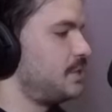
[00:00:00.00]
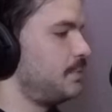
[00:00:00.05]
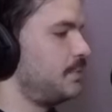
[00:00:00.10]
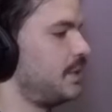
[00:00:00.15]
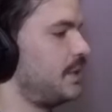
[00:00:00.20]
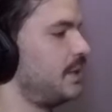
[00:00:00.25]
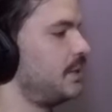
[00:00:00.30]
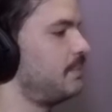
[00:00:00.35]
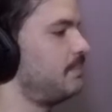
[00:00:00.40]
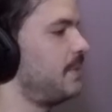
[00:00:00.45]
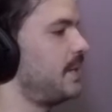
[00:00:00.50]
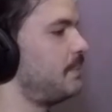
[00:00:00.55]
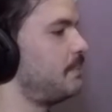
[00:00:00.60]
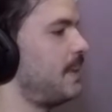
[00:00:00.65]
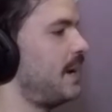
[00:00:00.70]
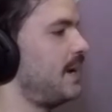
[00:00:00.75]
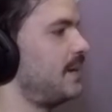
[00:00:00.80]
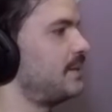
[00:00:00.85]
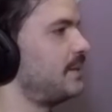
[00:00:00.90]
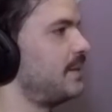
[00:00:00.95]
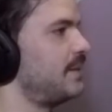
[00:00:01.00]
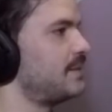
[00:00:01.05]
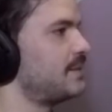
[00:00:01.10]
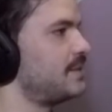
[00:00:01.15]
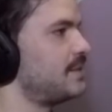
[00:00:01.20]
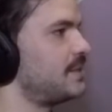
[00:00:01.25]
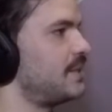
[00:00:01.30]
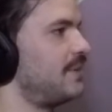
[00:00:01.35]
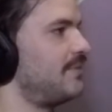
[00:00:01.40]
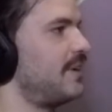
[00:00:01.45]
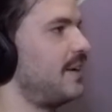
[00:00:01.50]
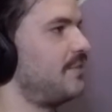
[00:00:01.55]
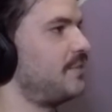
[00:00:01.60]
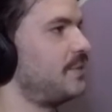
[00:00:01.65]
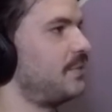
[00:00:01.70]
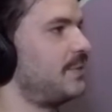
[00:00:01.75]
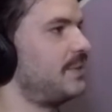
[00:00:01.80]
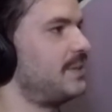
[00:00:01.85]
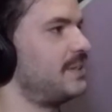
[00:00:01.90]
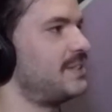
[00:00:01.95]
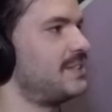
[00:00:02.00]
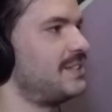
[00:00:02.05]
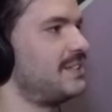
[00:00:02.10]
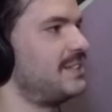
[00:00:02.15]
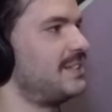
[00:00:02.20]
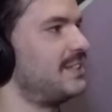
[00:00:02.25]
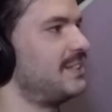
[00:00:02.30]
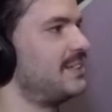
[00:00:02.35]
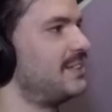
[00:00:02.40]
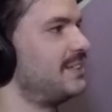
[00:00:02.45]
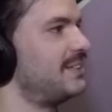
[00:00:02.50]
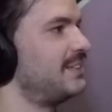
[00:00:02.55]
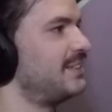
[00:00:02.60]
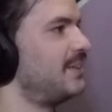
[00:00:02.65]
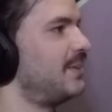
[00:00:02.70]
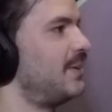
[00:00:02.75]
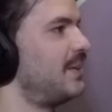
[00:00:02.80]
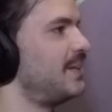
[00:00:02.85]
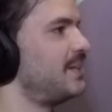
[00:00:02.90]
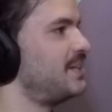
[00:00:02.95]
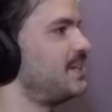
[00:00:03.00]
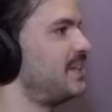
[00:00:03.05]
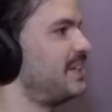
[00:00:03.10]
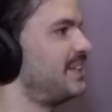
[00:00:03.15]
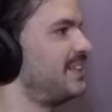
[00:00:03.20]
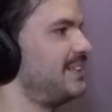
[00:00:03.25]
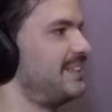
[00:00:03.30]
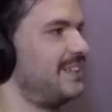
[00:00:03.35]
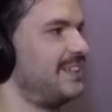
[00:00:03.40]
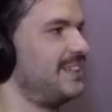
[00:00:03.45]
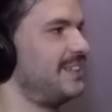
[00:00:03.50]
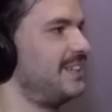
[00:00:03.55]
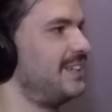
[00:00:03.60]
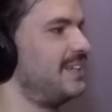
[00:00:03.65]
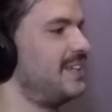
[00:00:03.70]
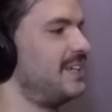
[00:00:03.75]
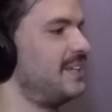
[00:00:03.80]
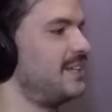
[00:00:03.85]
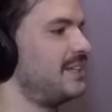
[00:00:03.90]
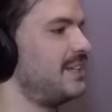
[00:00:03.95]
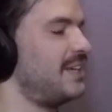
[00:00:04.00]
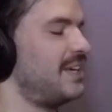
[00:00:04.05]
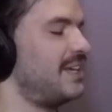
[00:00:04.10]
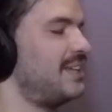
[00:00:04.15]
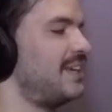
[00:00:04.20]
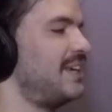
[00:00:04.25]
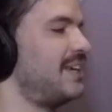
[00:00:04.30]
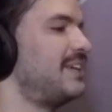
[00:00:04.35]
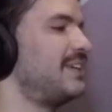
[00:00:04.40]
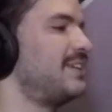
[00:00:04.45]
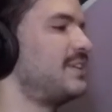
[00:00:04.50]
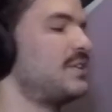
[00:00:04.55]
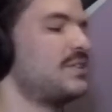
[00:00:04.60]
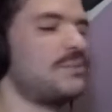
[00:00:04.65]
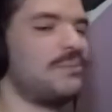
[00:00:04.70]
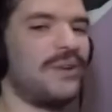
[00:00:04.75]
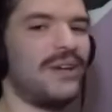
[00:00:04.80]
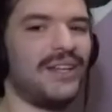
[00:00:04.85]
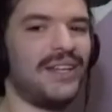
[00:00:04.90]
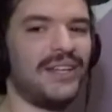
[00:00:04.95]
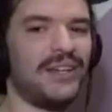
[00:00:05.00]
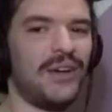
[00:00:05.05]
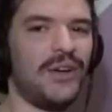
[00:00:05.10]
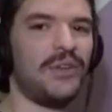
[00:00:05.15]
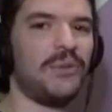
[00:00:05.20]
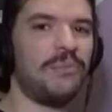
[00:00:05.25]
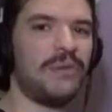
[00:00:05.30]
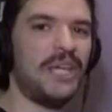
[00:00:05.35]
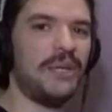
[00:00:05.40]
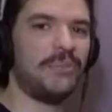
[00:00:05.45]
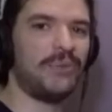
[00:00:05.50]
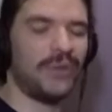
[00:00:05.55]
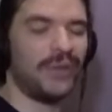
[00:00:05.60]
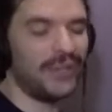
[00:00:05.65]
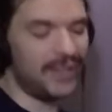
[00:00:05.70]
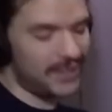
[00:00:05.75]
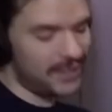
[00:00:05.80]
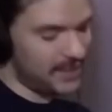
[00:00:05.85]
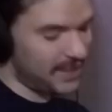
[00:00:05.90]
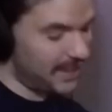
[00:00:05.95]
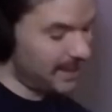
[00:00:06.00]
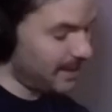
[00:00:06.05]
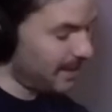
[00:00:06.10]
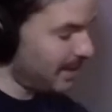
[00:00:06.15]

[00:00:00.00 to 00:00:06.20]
like make paintings and stuff afterwards, and like all that shit. Like, like there's like all the people are interesting.